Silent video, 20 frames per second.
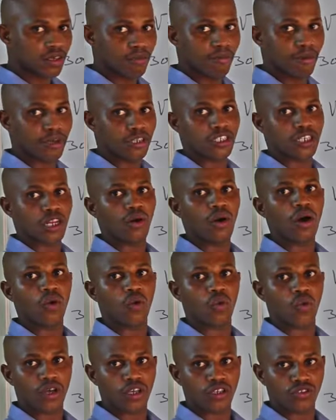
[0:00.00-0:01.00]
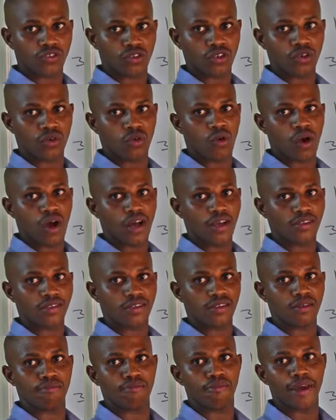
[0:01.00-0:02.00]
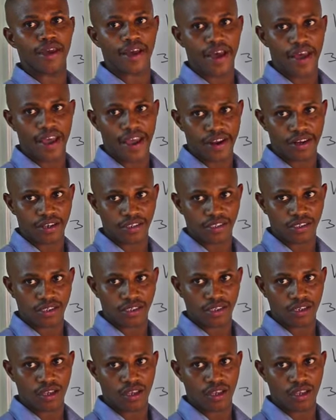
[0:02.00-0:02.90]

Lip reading: but in our question was megahertz.